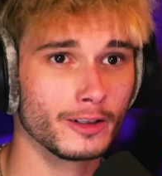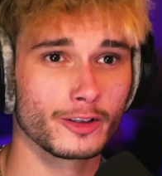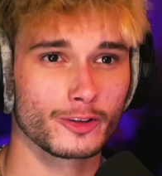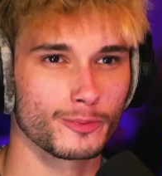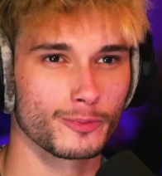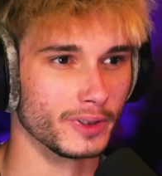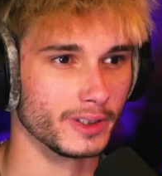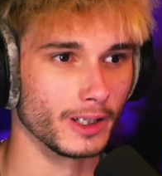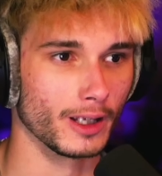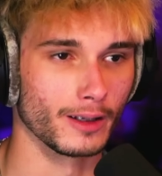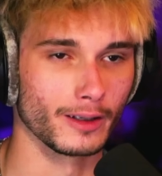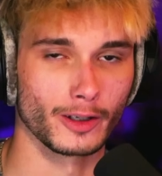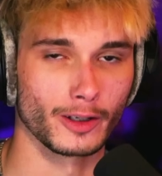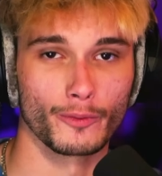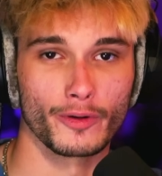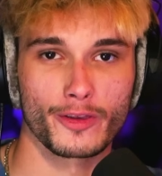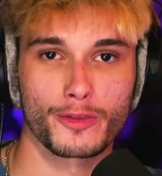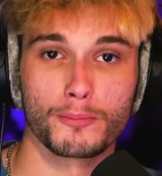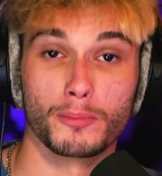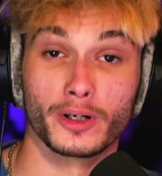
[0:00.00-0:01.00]
it's been dealing
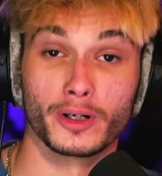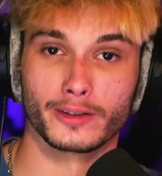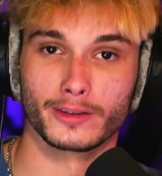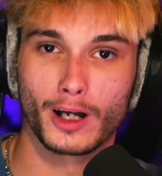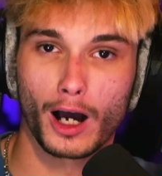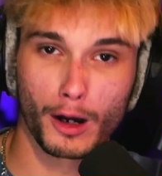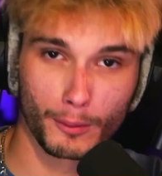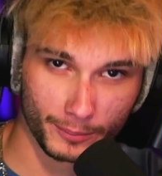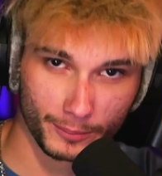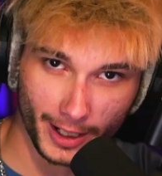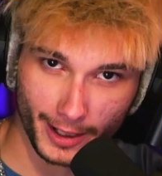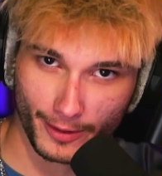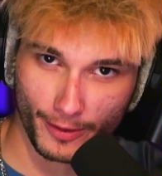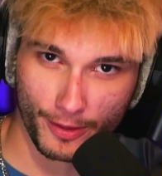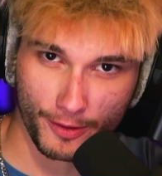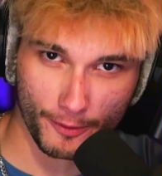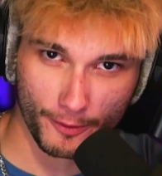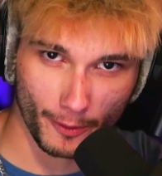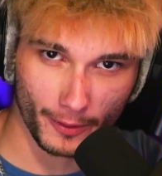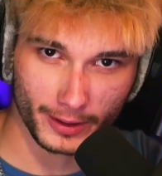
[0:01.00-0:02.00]
with, but I'm getting
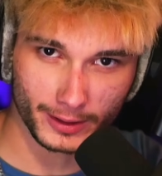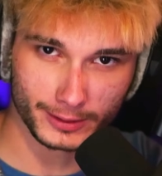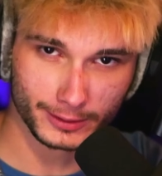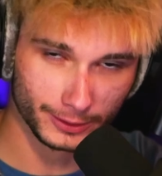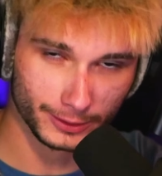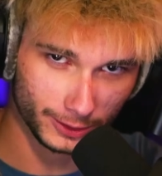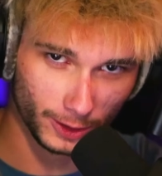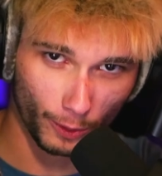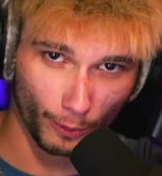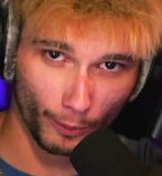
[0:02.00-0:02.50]
through it. Don't